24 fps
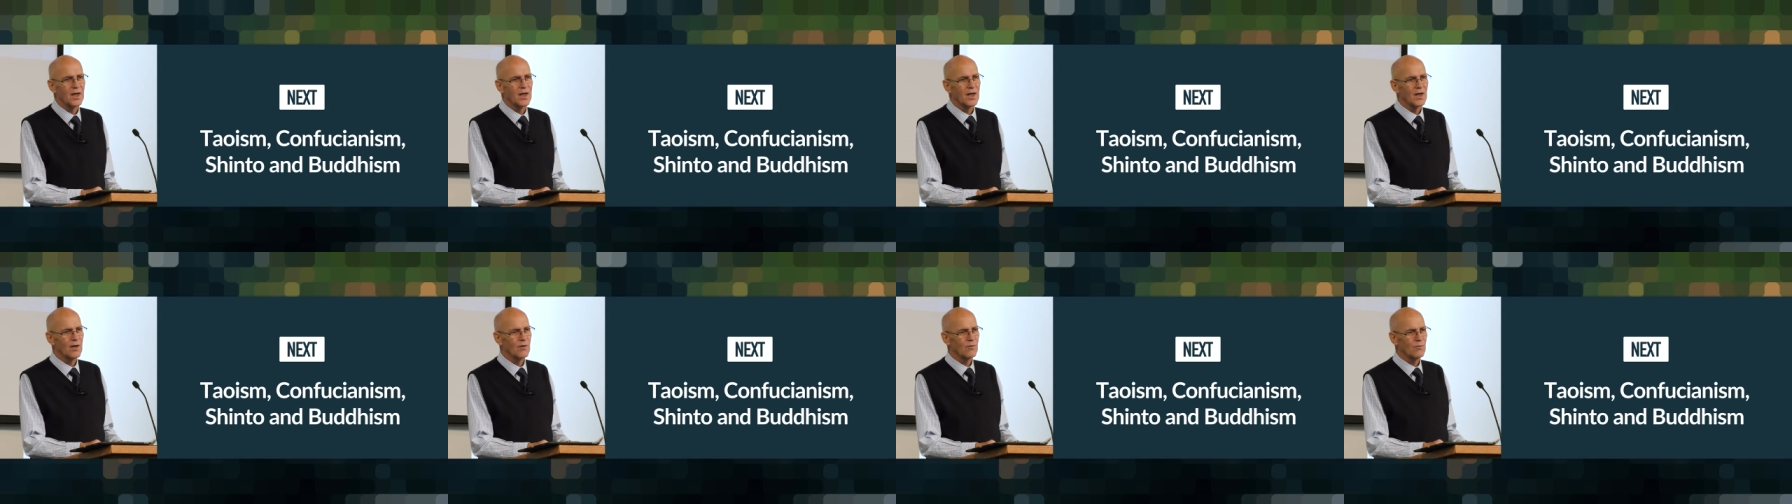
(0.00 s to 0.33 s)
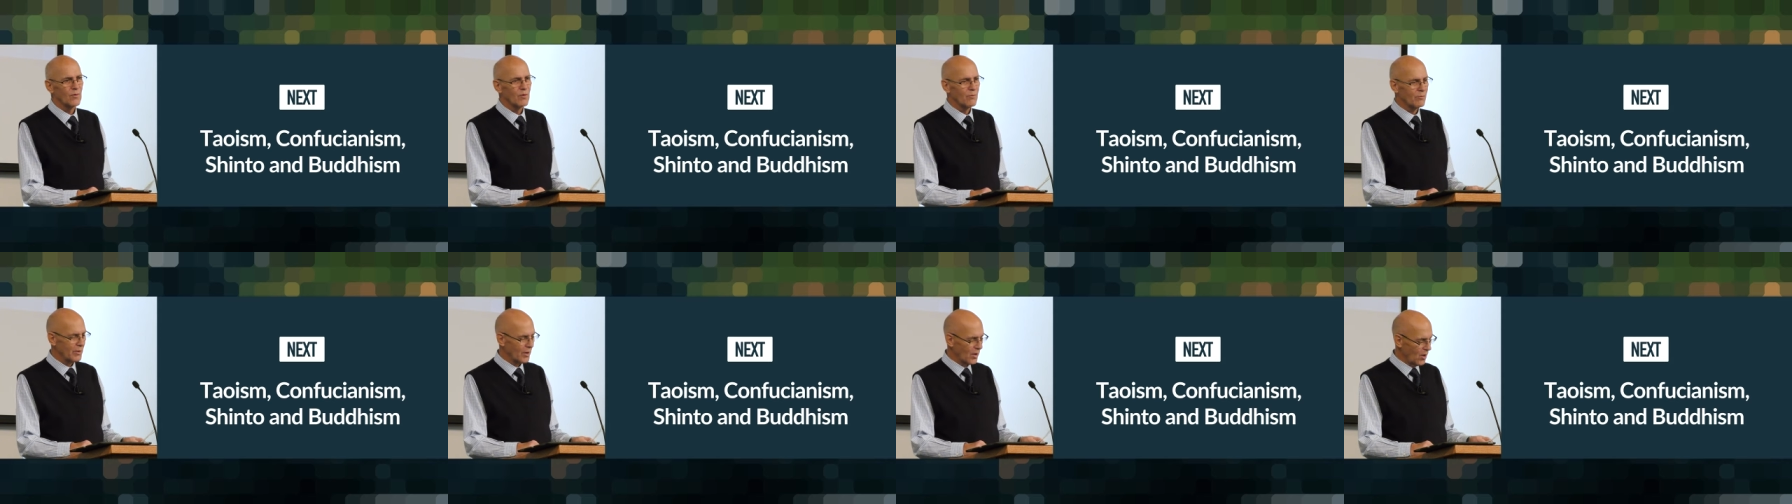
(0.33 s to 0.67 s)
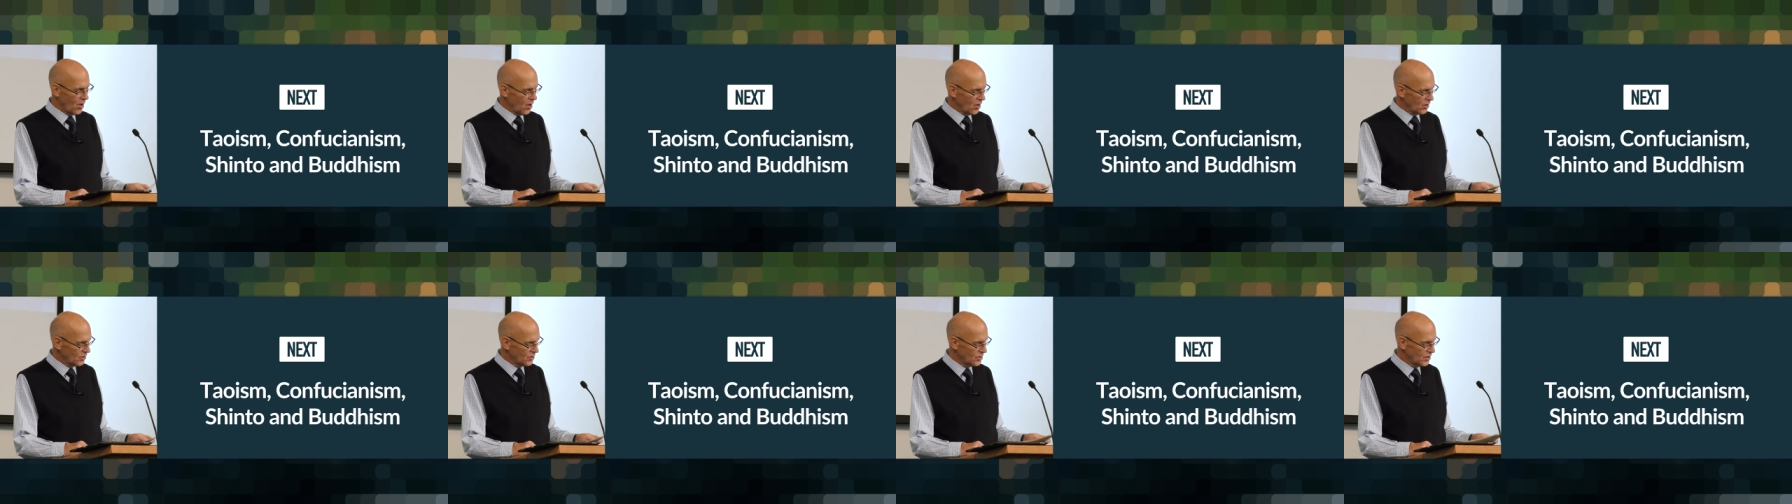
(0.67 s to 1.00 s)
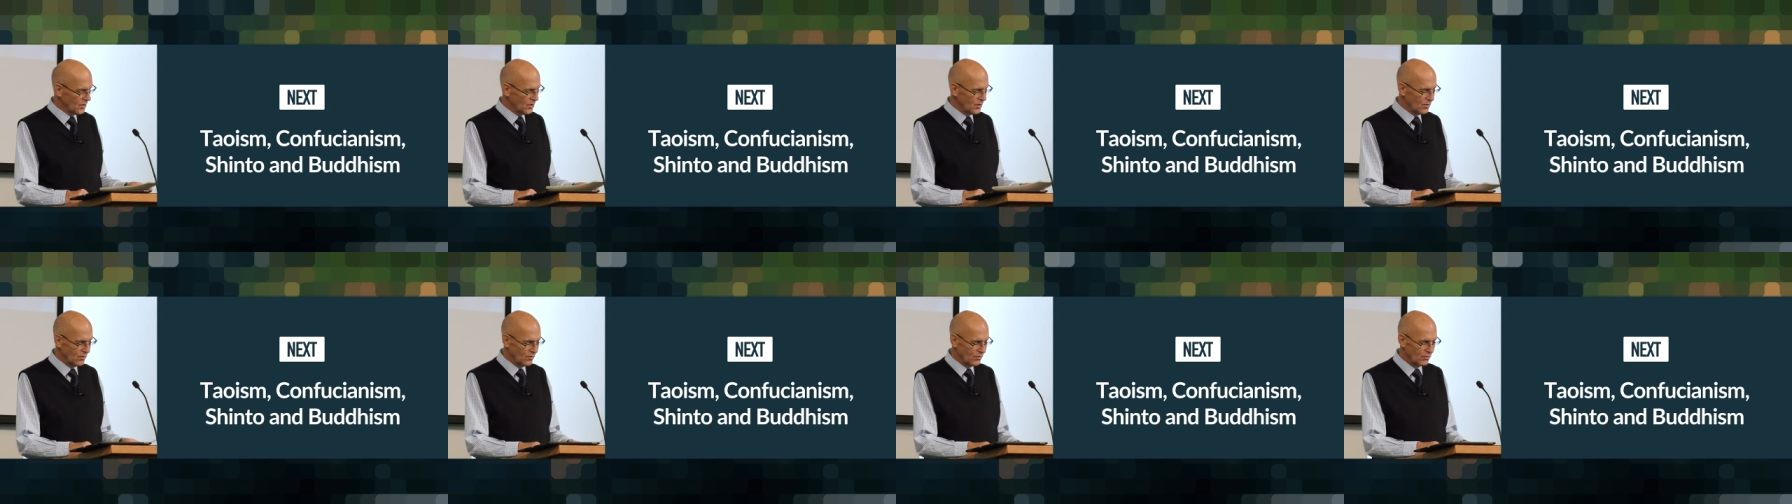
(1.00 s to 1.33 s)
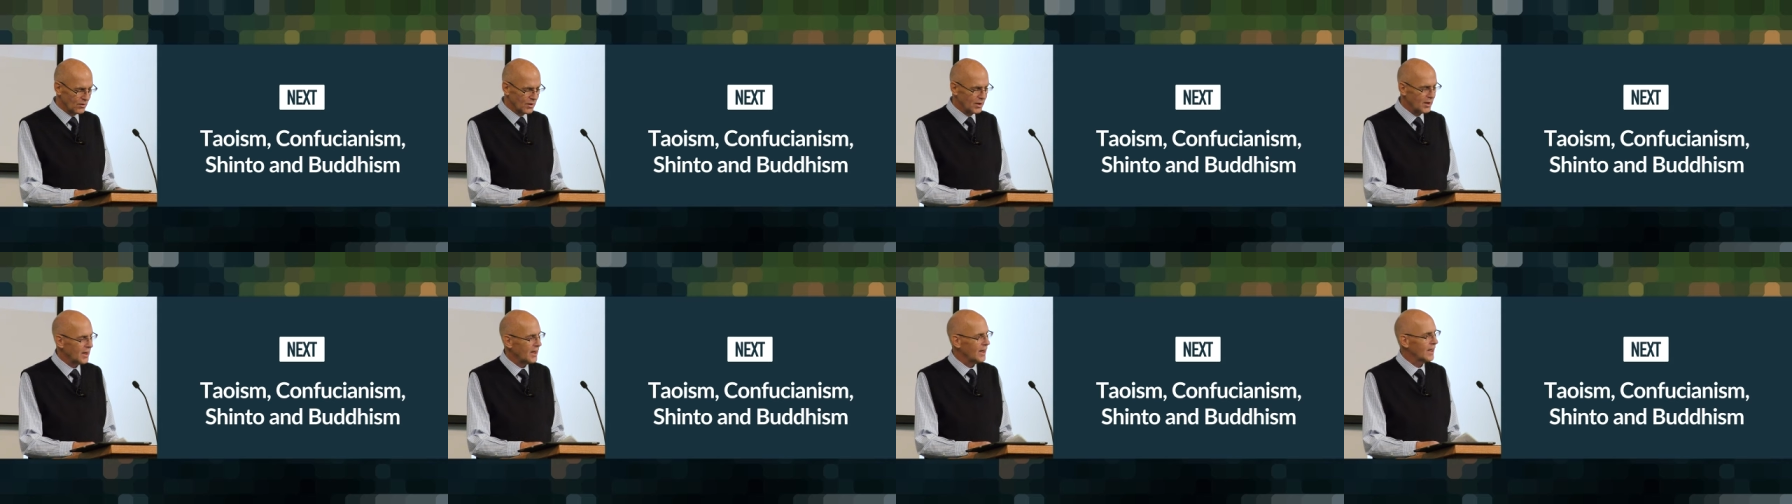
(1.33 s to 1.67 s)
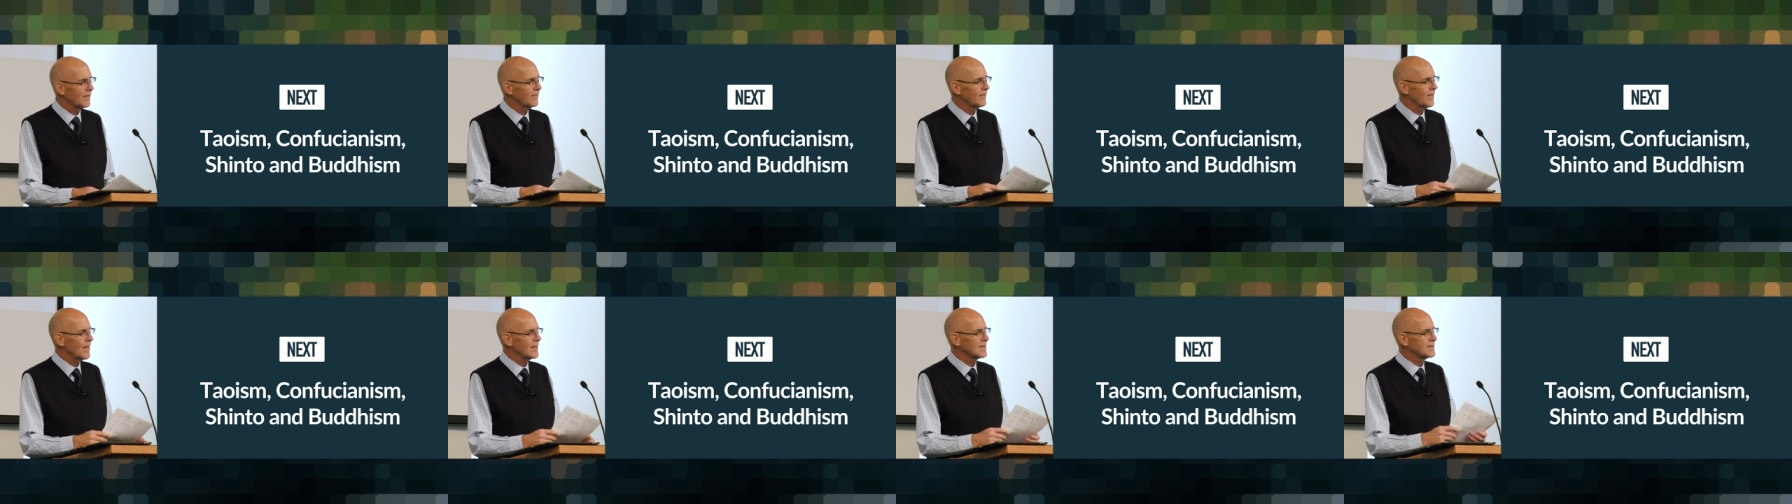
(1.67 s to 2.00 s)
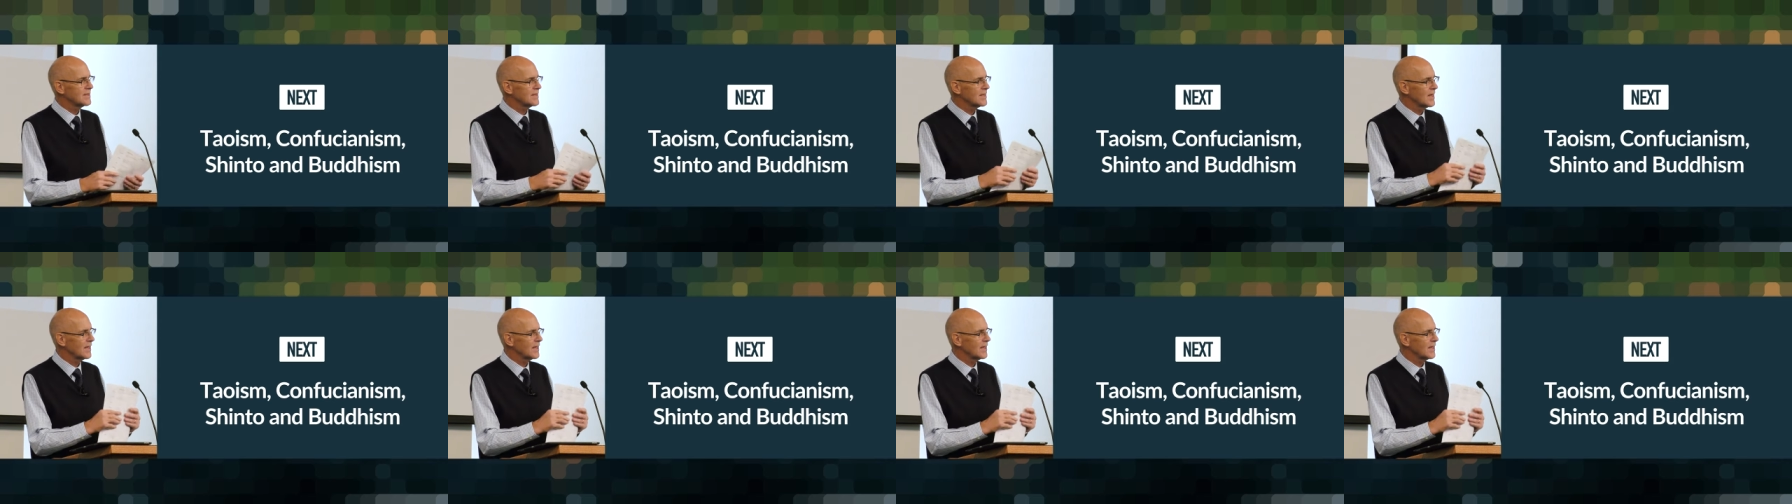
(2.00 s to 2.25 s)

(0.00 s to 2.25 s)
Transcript: uh, will belong to you. And that's